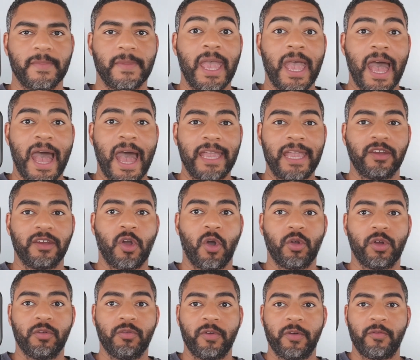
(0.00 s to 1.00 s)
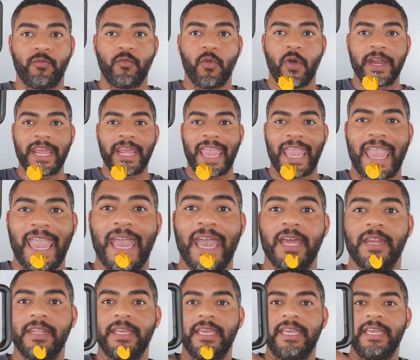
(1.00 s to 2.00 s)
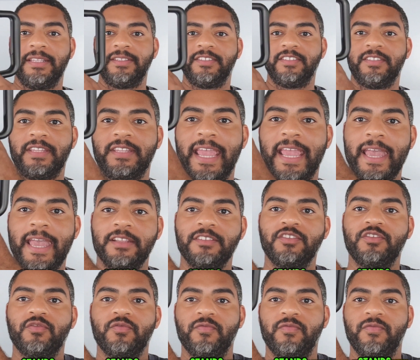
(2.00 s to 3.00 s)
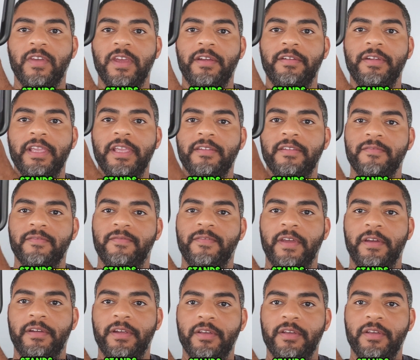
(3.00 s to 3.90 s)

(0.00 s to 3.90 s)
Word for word: I can hold it with one hand. It stands very, very